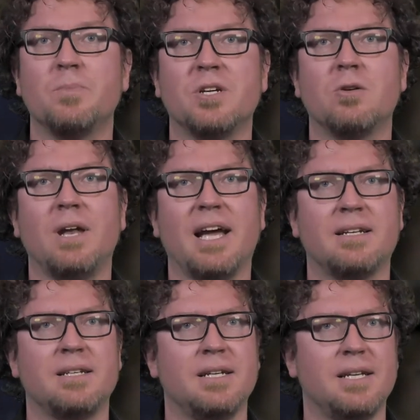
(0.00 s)
be
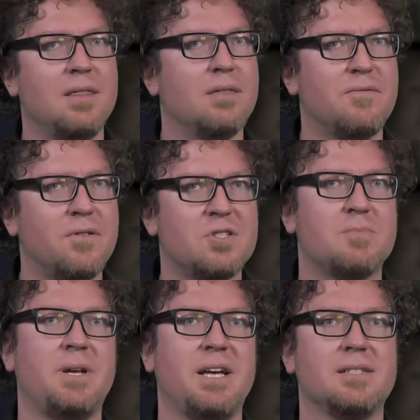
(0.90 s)
collected in the
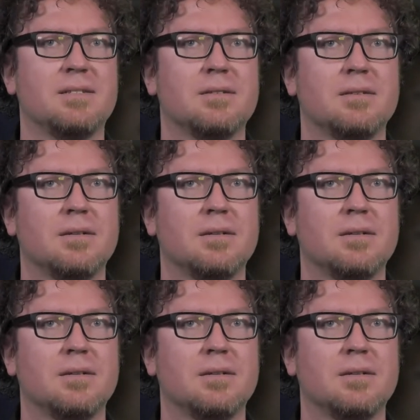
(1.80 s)
first place.